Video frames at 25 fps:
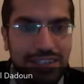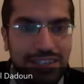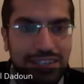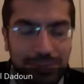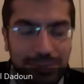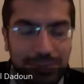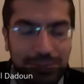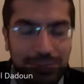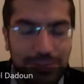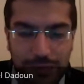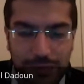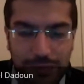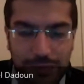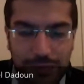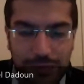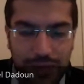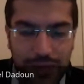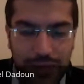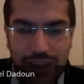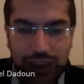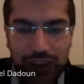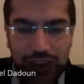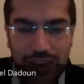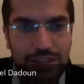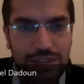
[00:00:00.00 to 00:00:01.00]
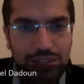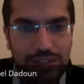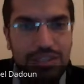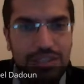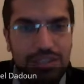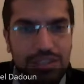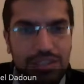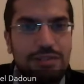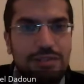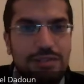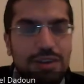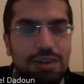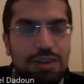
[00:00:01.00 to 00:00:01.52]
metach, right?
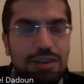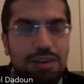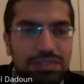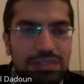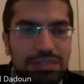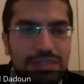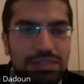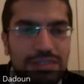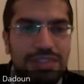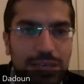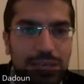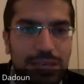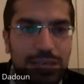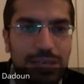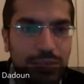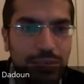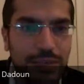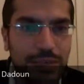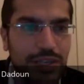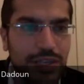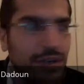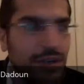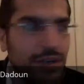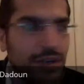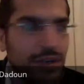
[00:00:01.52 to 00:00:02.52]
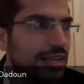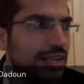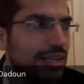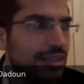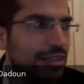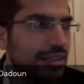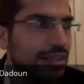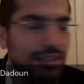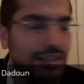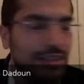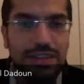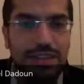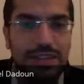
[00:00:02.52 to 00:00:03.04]
You should never go to
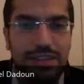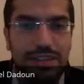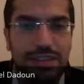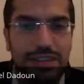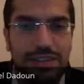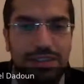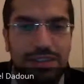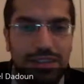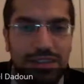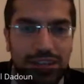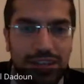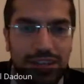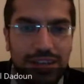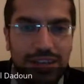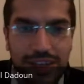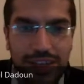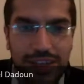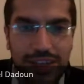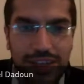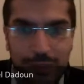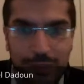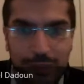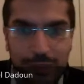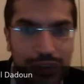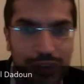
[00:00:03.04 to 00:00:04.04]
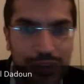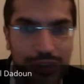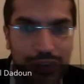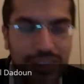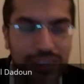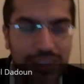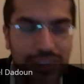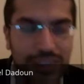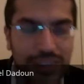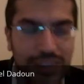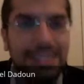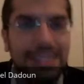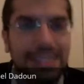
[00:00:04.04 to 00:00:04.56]
sleep, and there's
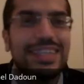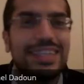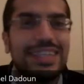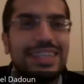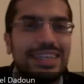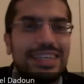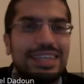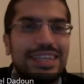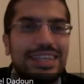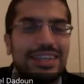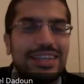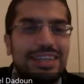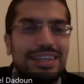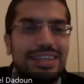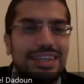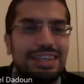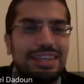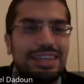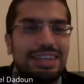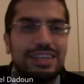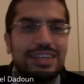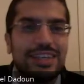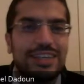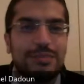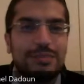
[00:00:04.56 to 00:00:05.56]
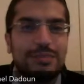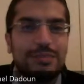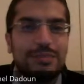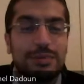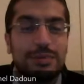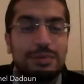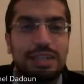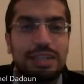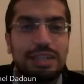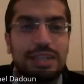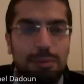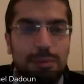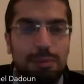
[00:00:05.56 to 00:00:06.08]
a misunderstanding
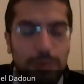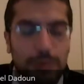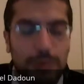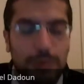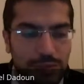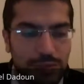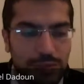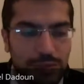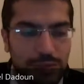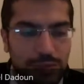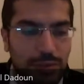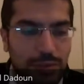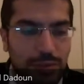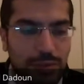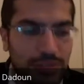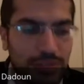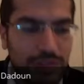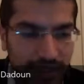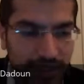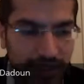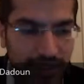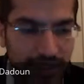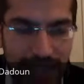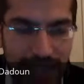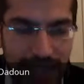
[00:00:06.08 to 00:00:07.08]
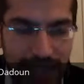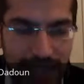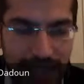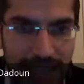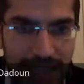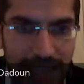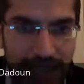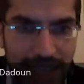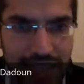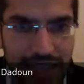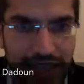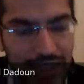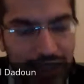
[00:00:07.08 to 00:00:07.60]
between the couple. Always,
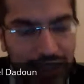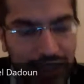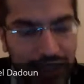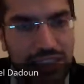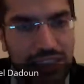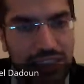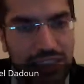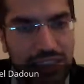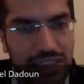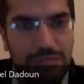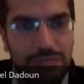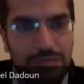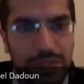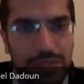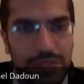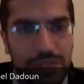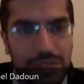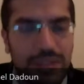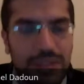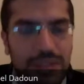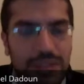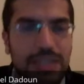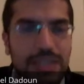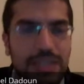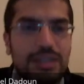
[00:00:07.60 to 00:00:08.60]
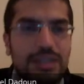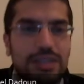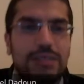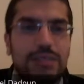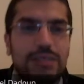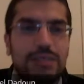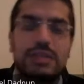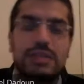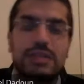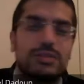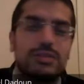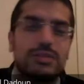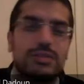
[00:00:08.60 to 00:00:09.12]
make sure you settle it, end
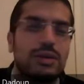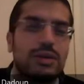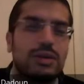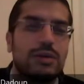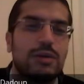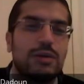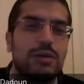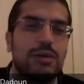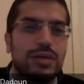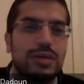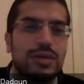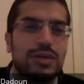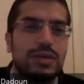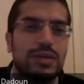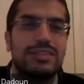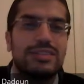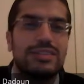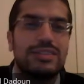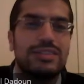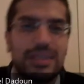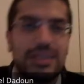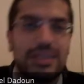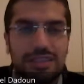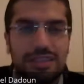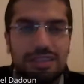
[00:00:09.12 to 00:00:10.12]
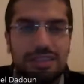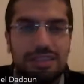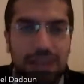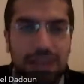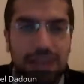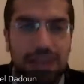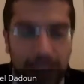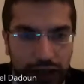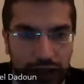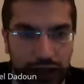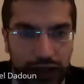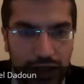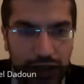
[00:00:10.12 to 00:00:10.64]
off peacefully, make sure, hope you
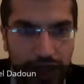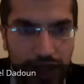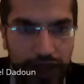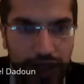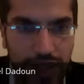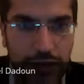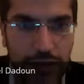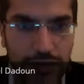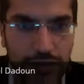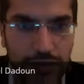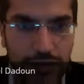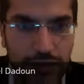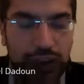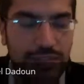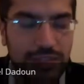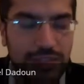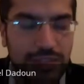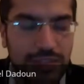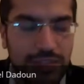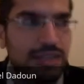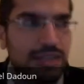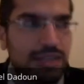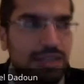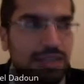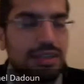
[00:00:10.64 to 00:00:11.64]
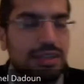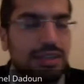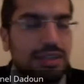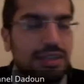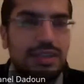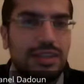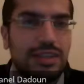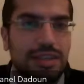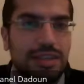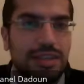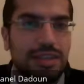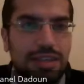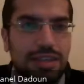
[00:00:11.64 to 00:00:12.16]
understand each other, and end off
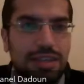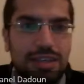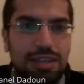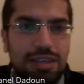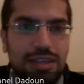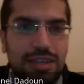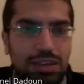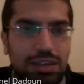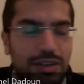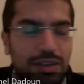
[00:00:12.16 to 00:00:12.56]
nicely.